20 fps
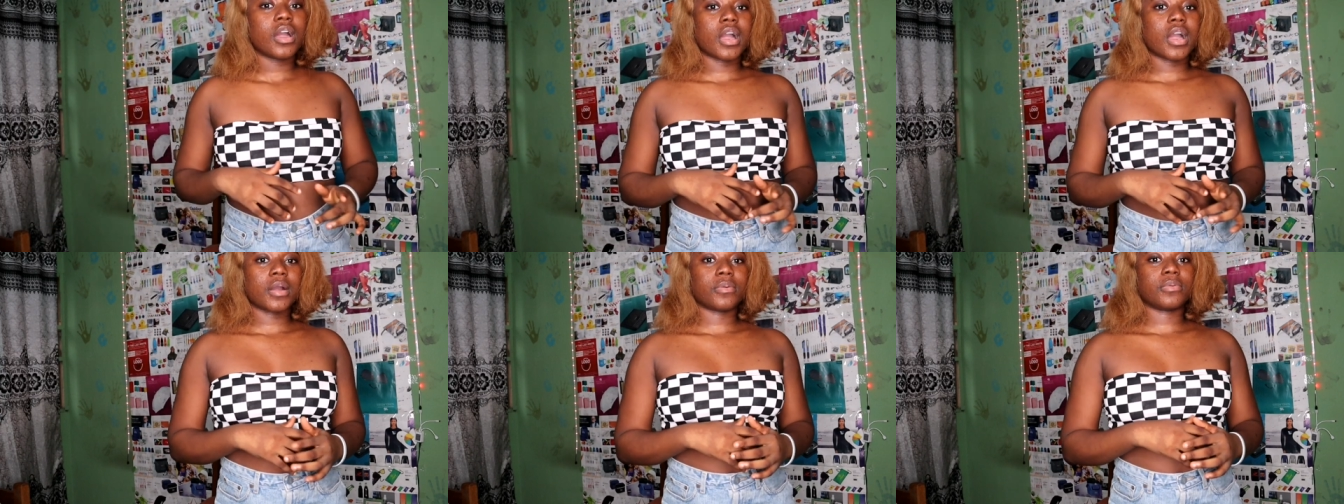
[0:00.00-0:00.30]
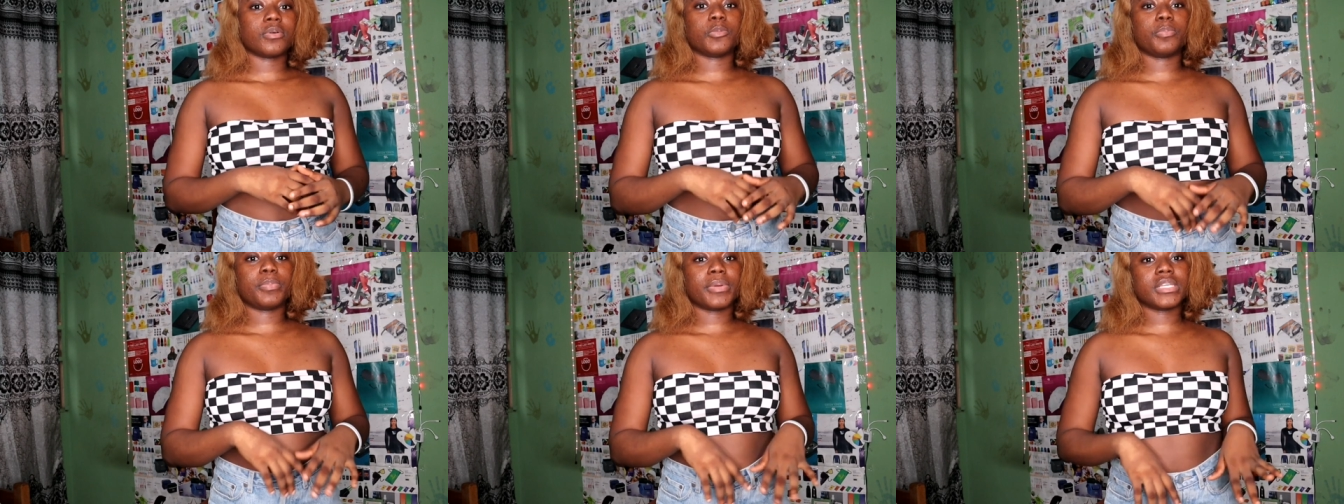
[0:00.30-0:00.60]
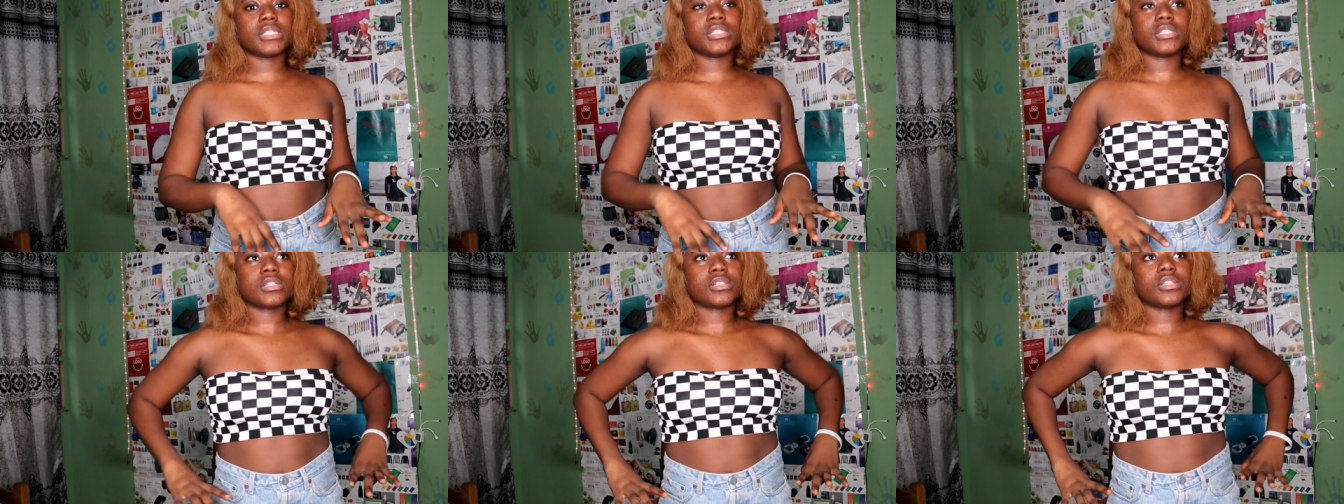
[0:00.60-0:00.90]
I was
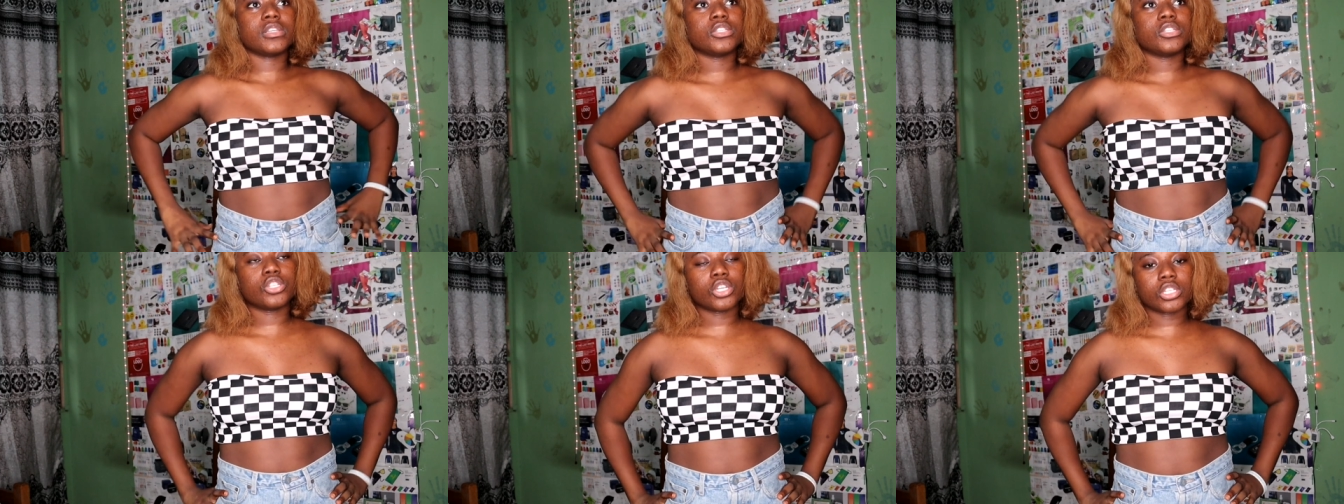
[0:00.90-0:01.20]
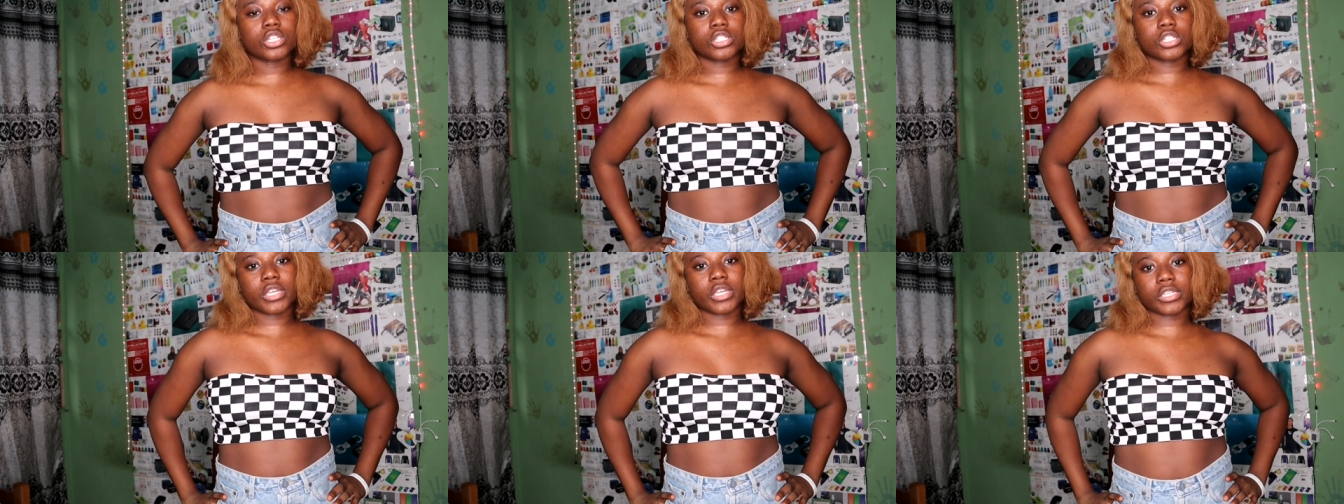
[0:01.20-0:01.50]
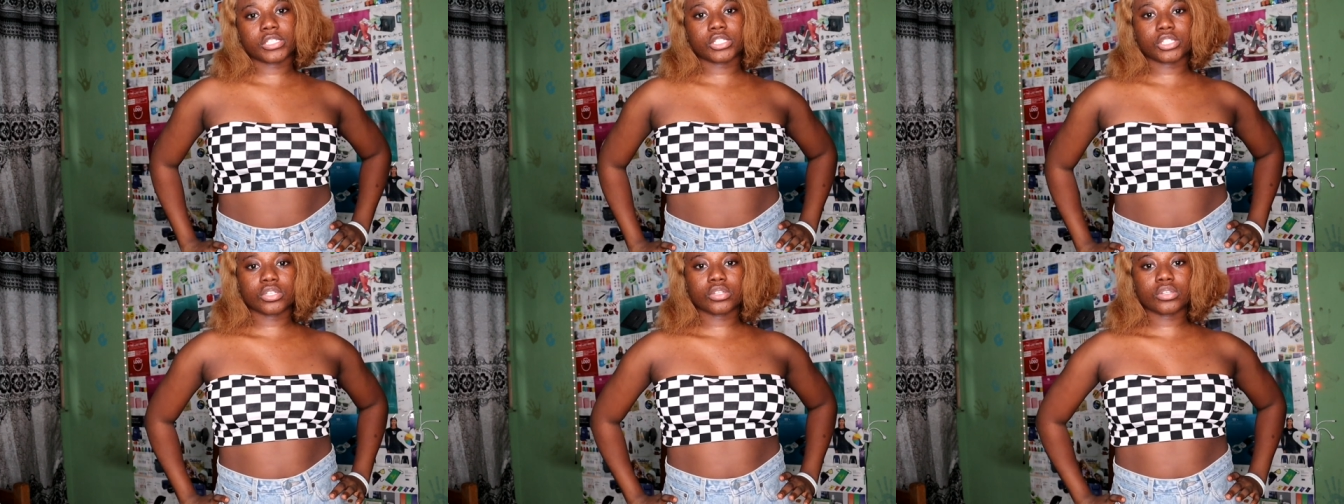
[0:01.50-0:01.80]
basically just
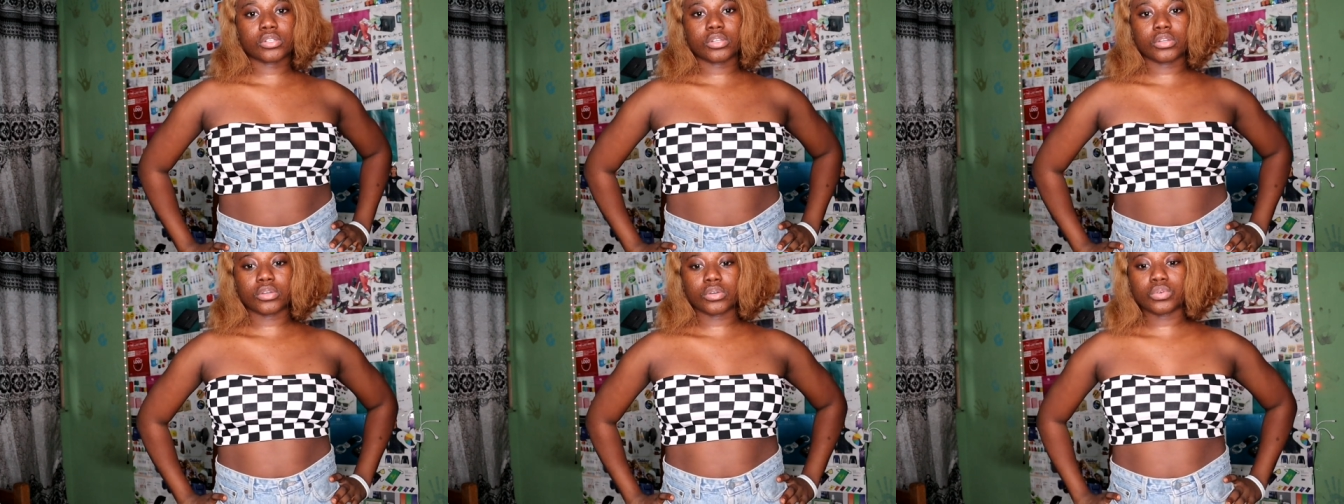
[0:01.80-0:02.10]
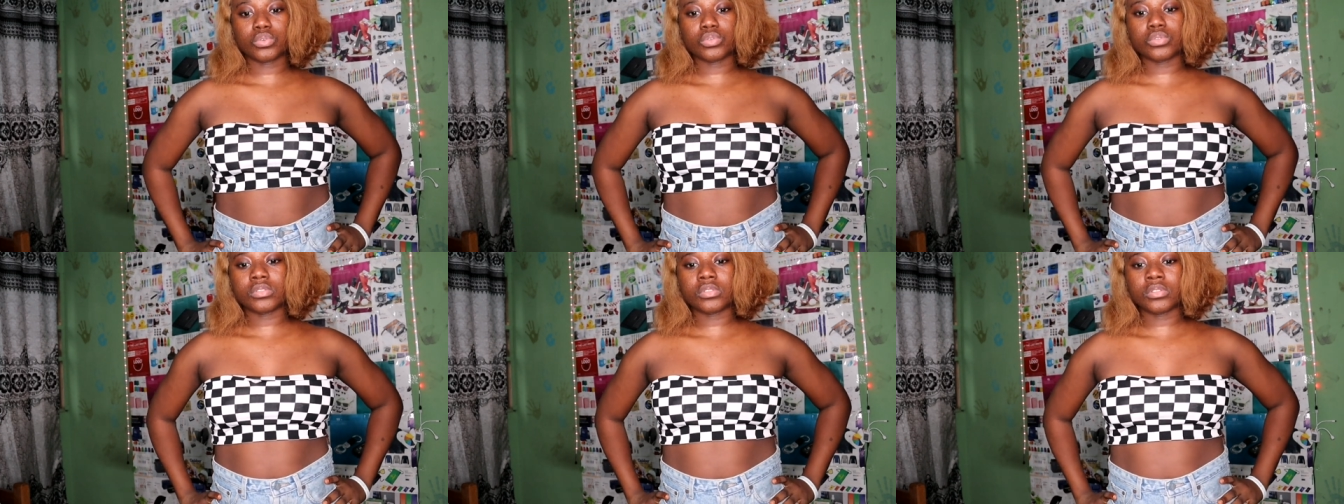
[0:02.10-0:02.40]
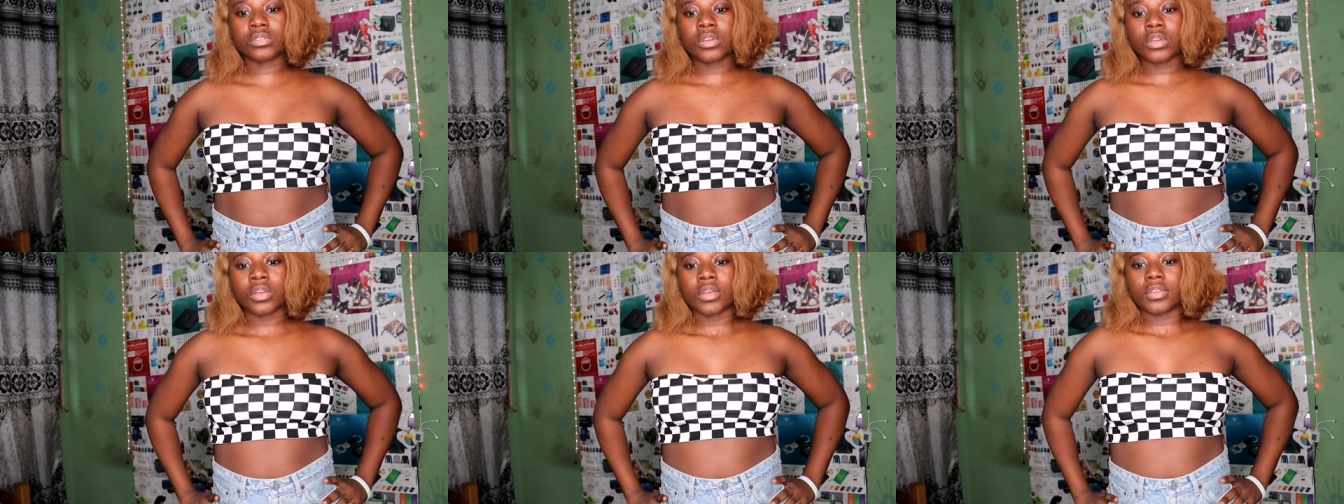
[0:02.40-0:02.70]
changing
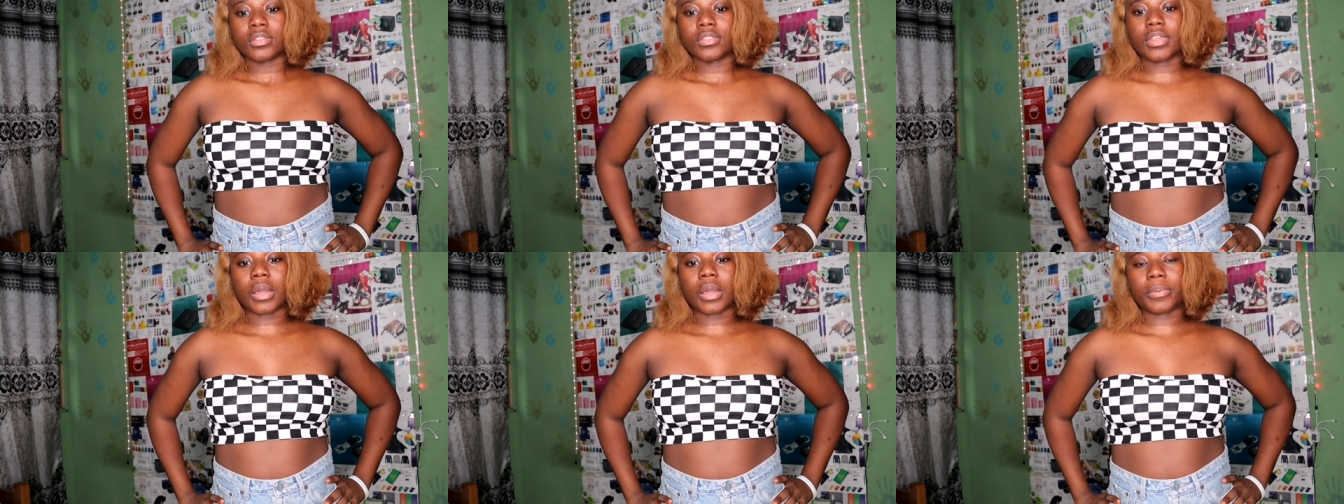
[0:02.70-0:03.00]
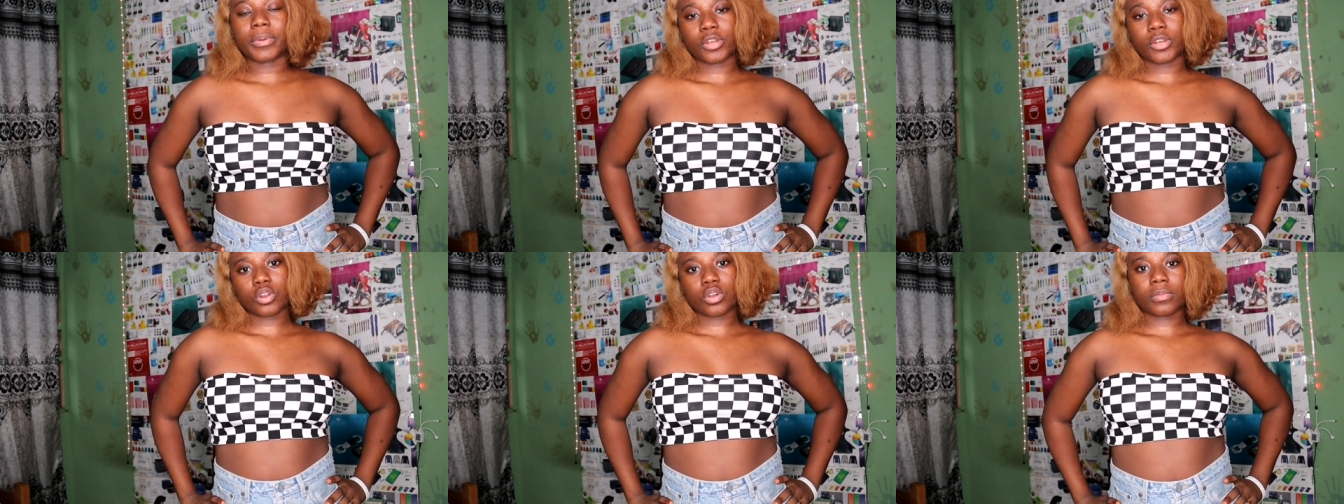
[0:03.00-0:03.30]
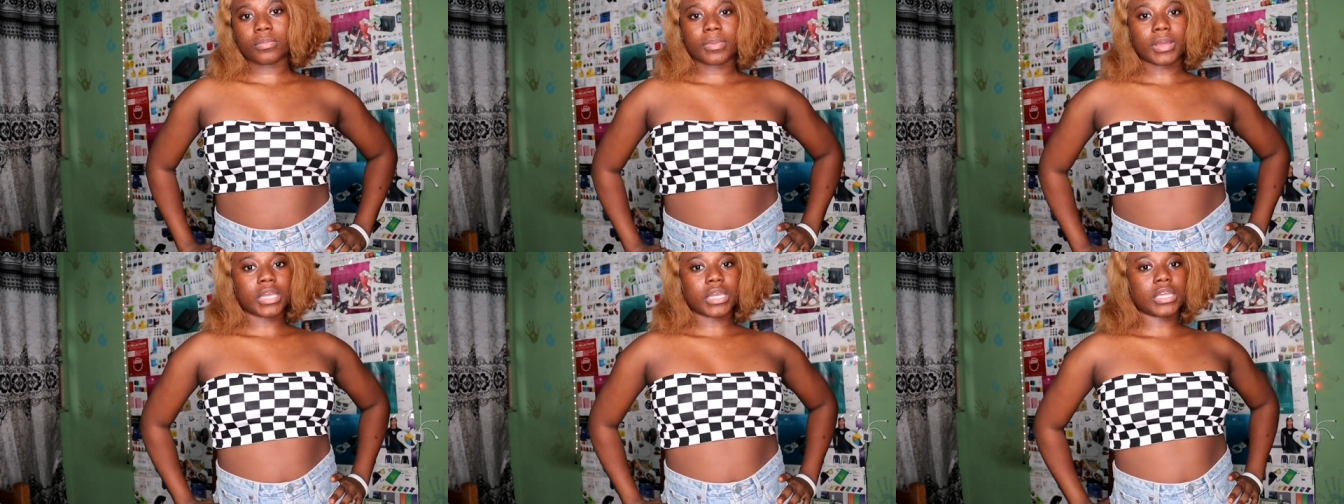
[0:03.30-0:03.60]
clothes that were
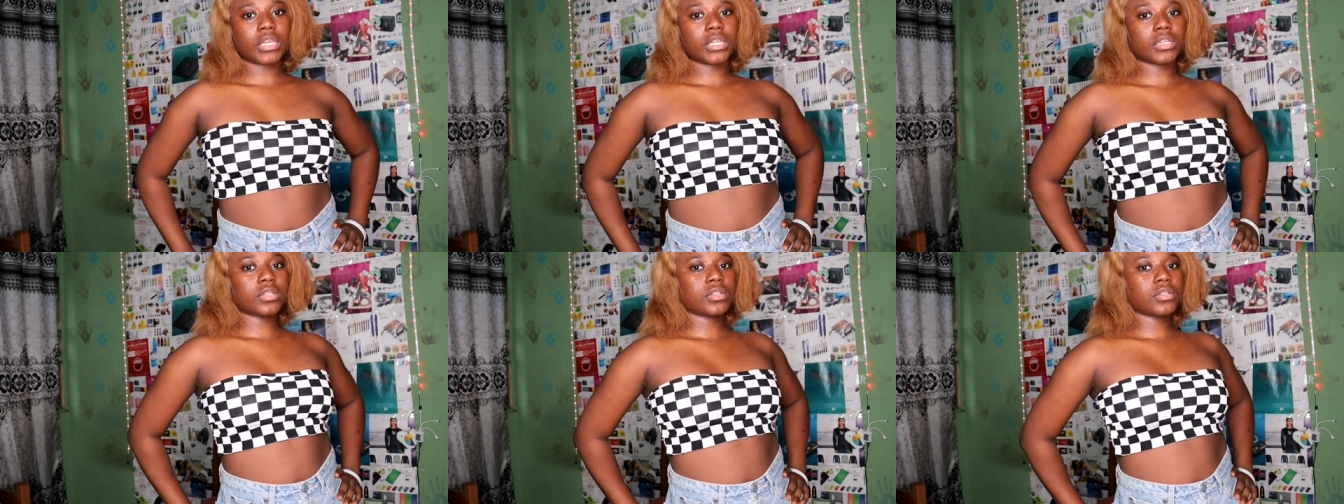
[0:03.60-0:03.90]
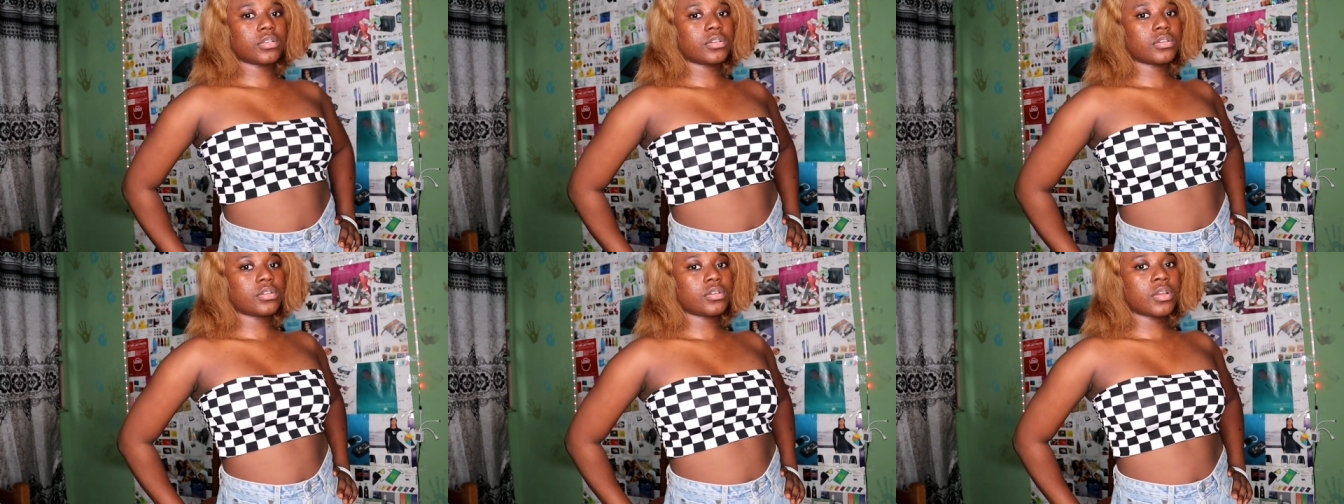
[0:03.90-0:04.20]
not mine.